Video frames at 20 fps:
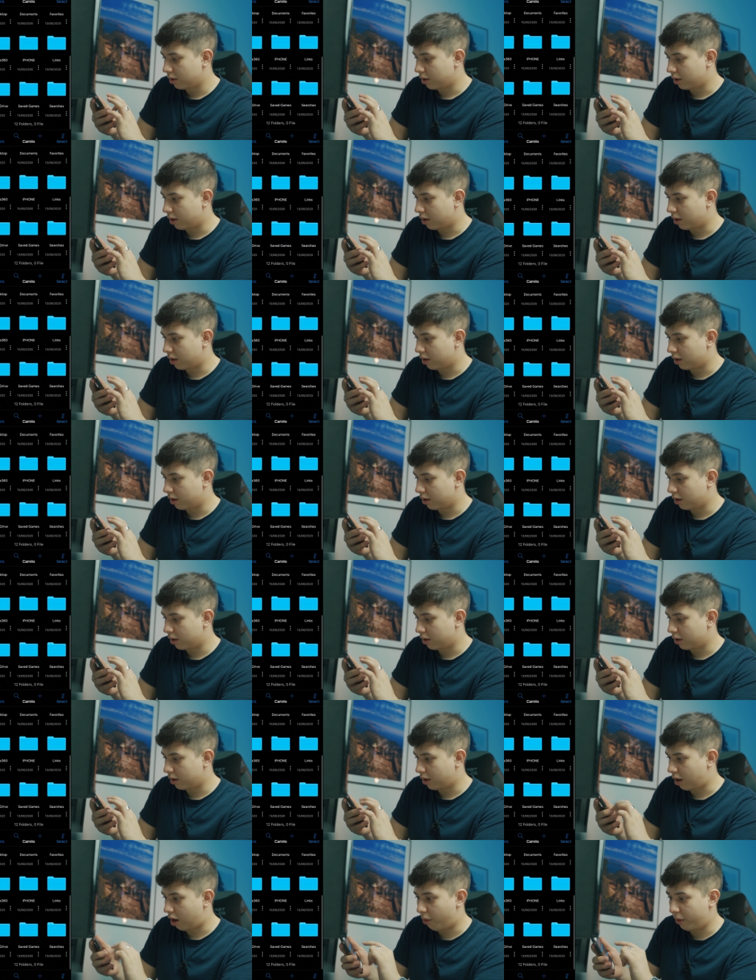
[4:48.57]
uh,
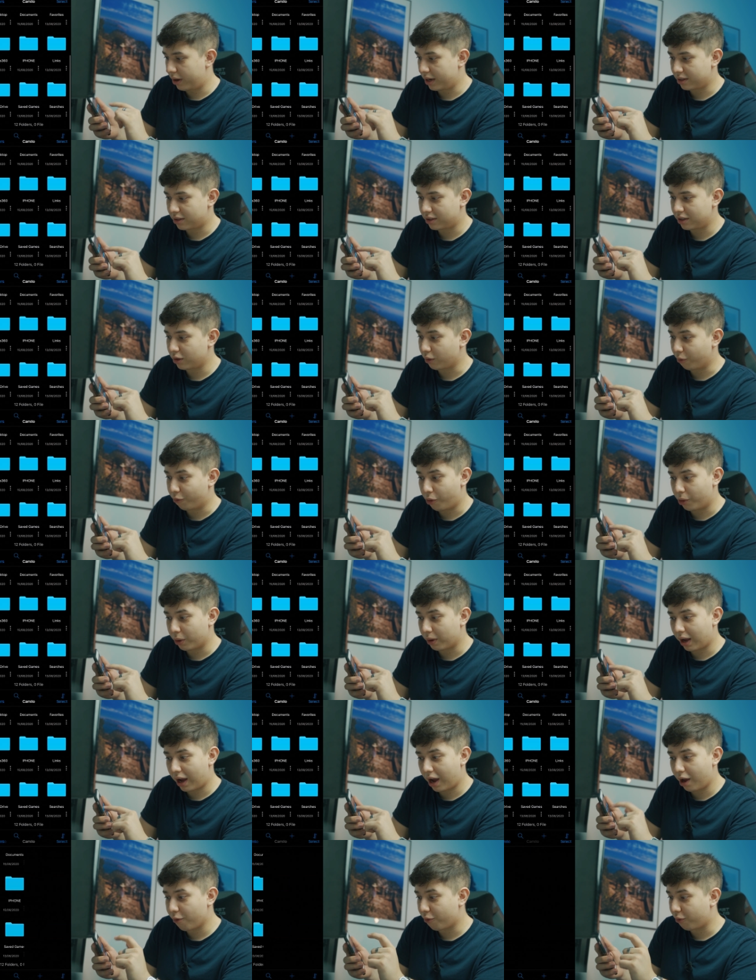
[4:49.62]
I already see the folder
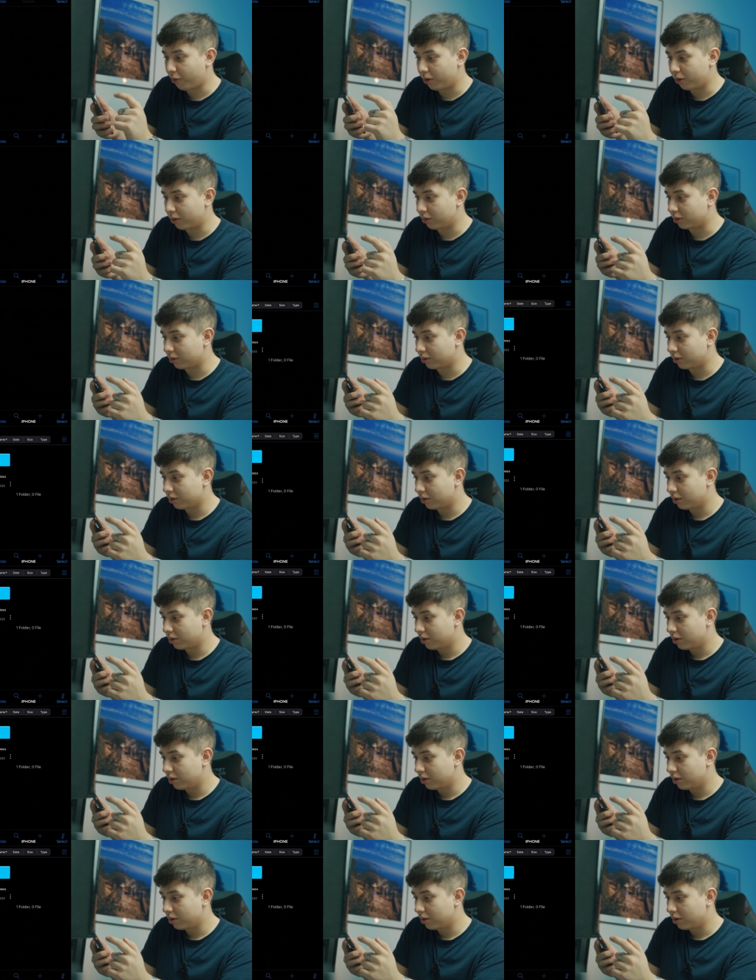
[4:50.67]
iPhone,